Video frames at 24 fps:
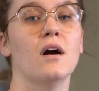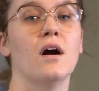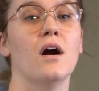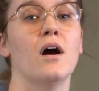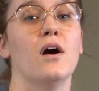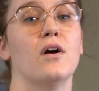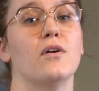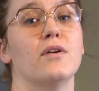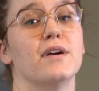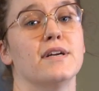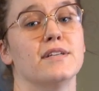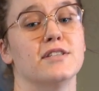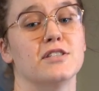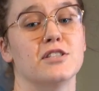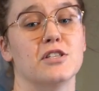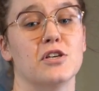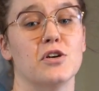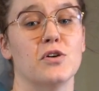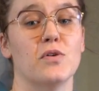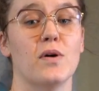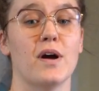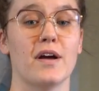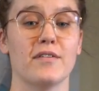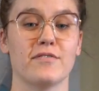Alright,
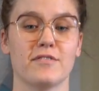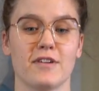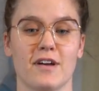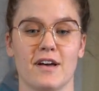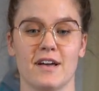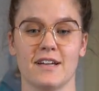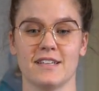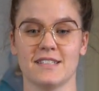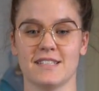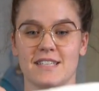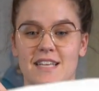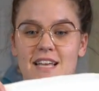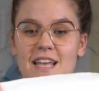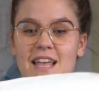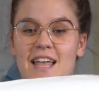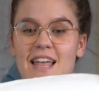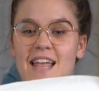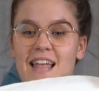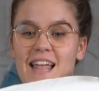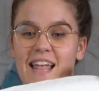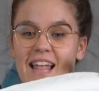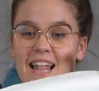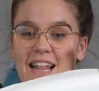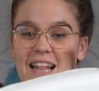so I've got
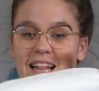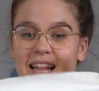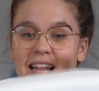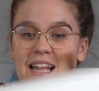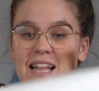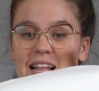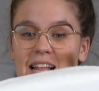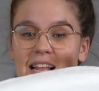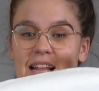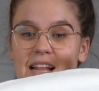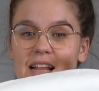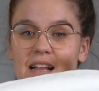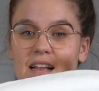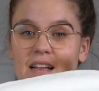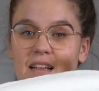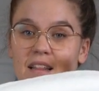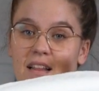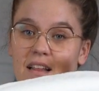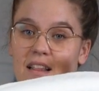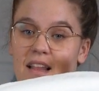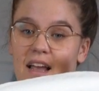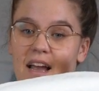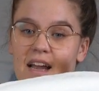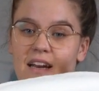
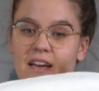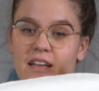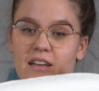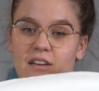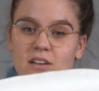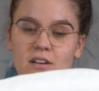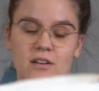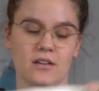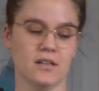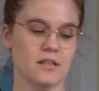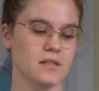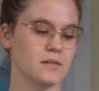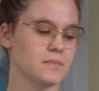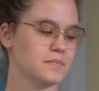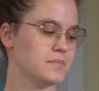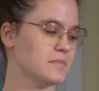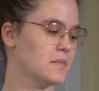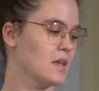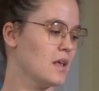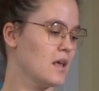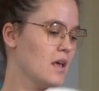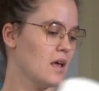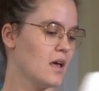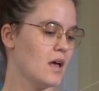the lining hood.
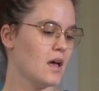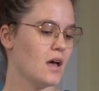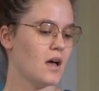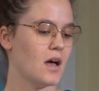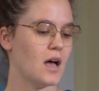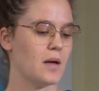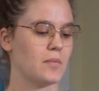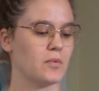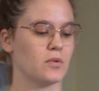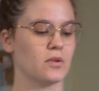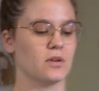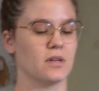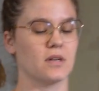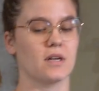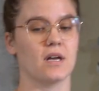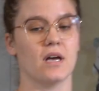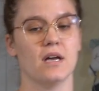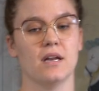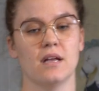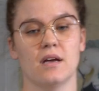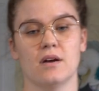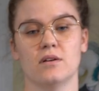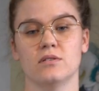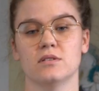I'm gonna
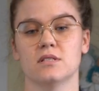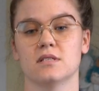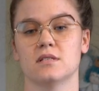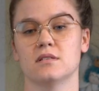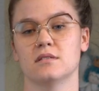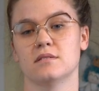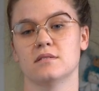cut out